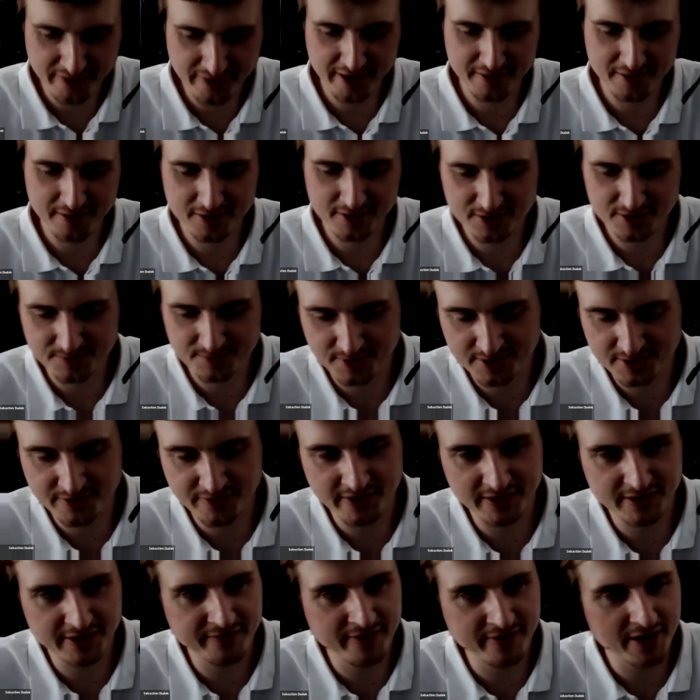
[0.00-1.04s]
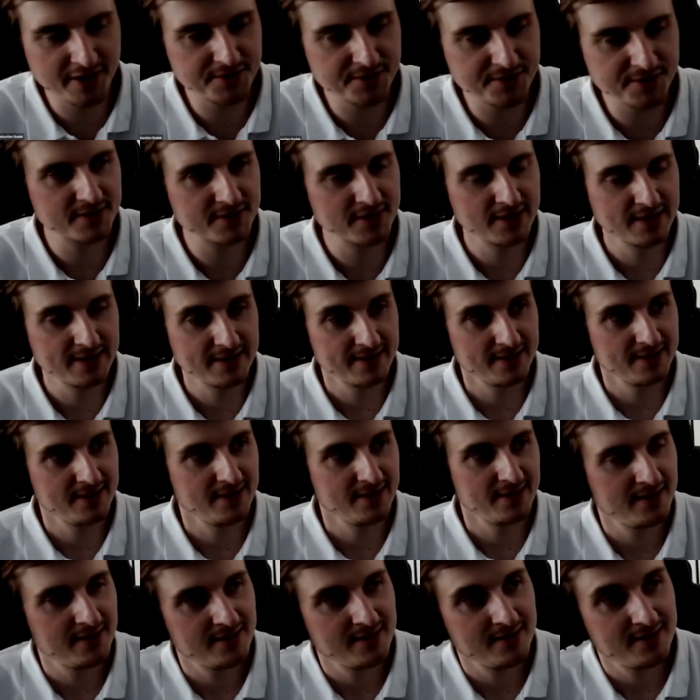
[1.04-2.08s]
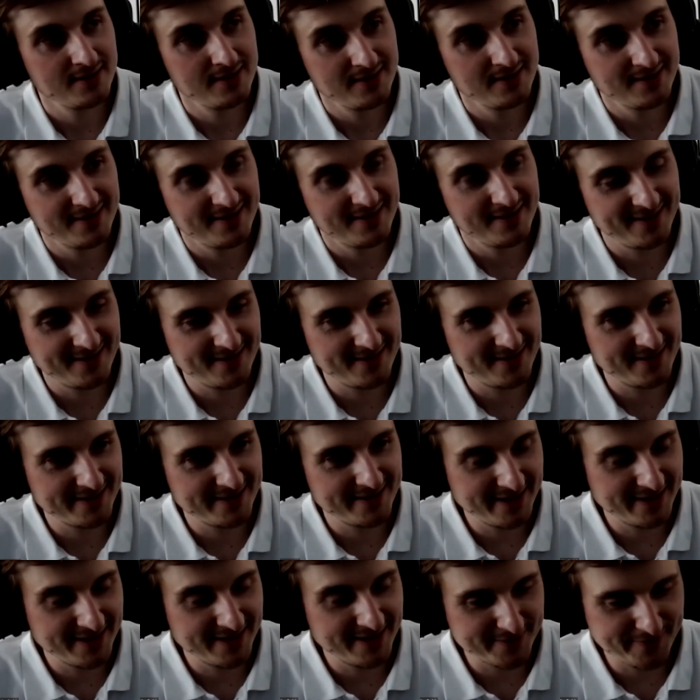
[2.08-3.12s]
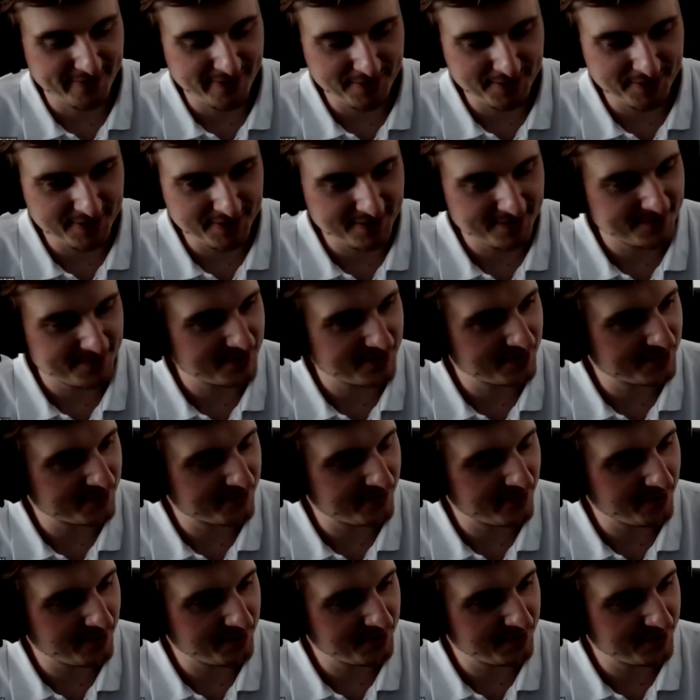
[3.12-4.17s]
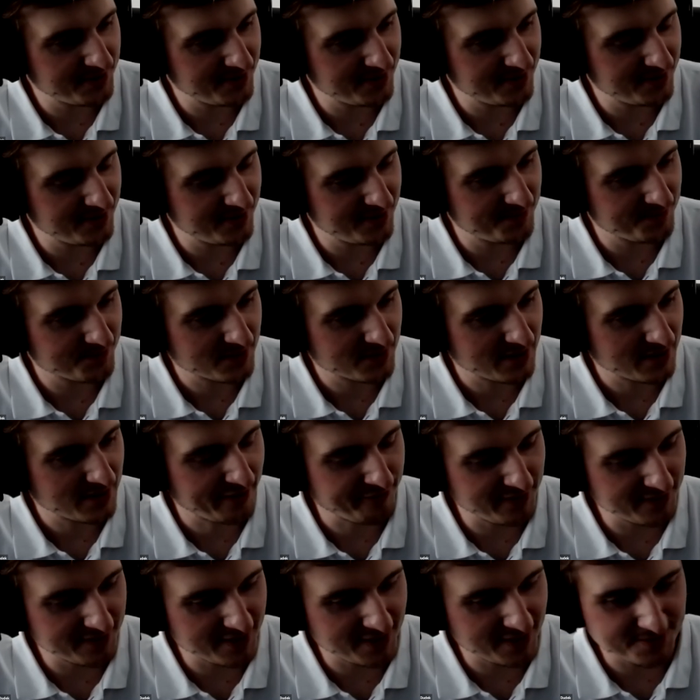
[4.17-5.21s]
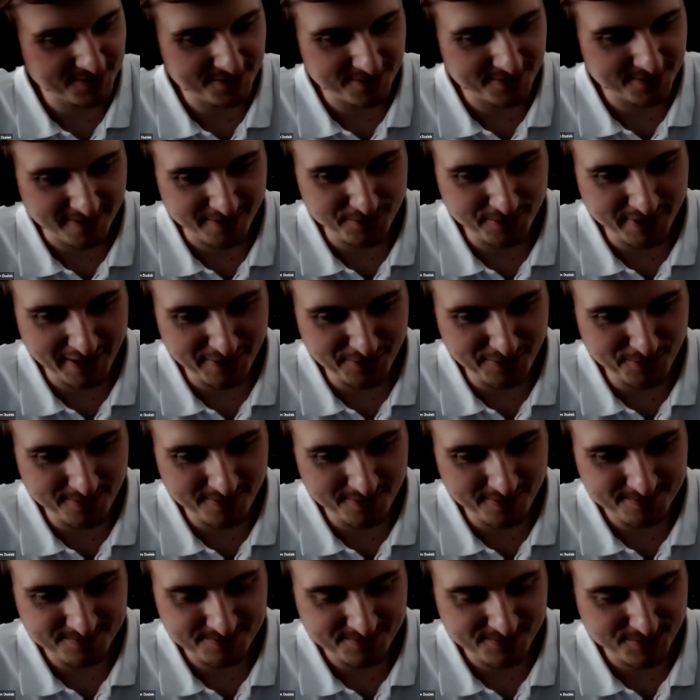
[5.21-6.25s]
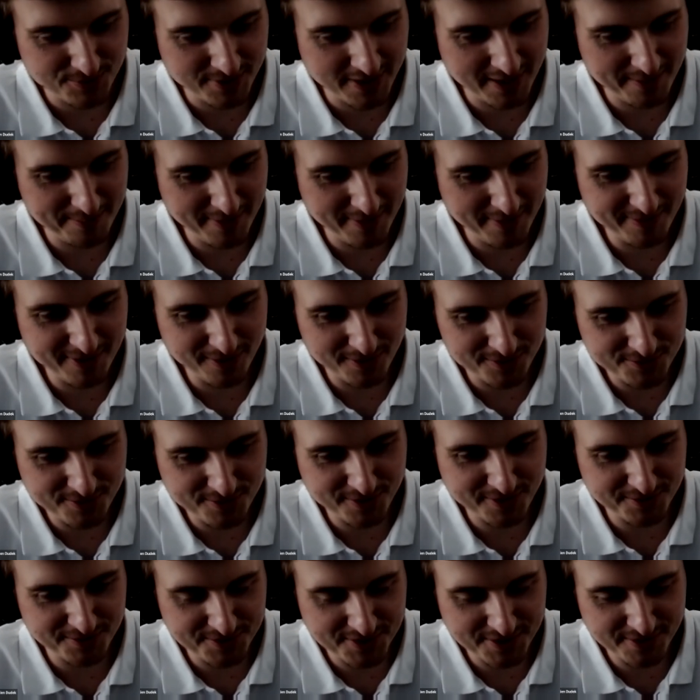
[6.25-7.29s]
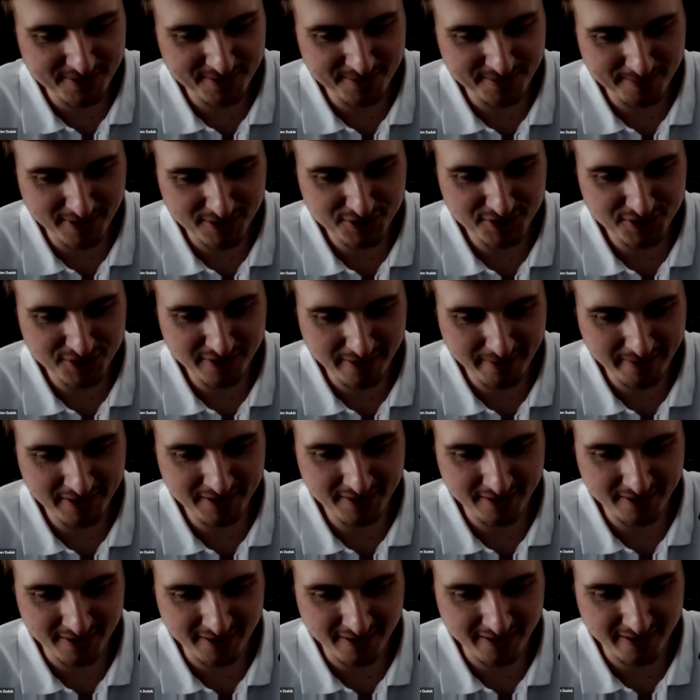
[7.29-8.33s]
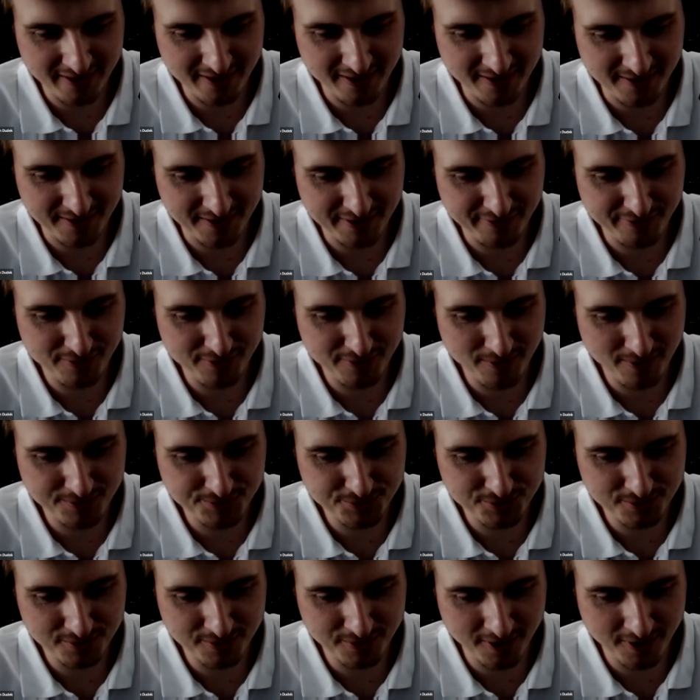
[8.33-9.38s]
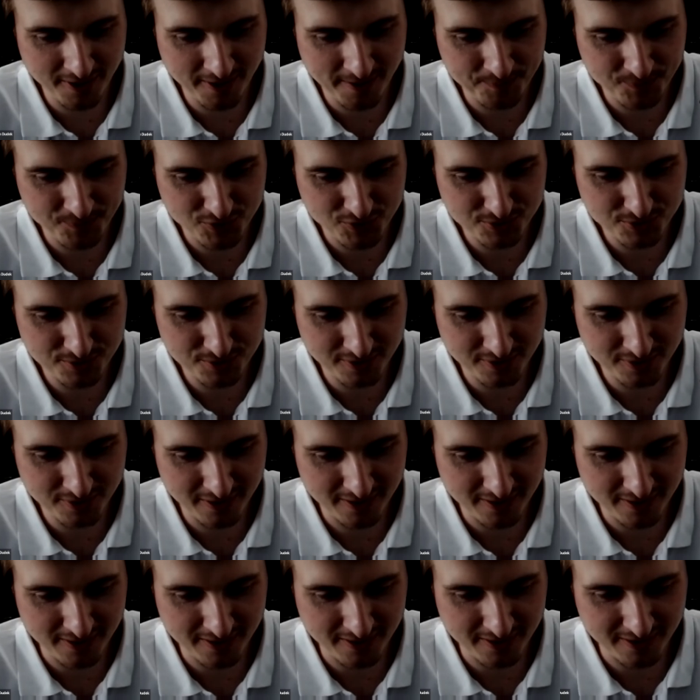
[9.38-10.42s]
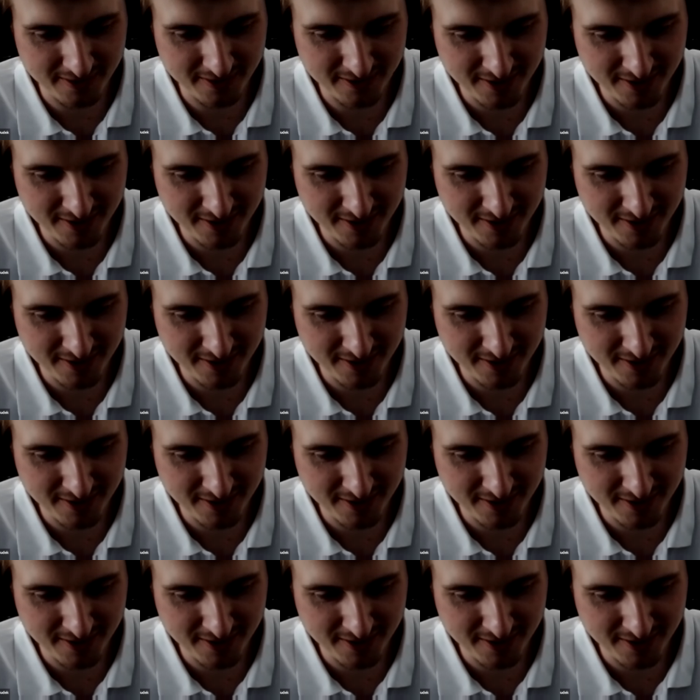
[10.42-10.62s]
a specific device. Uh, yeah, very. It's very. I think that's uh, you can you, you can maybe also consider machine learning uh, if you want to um, to uh,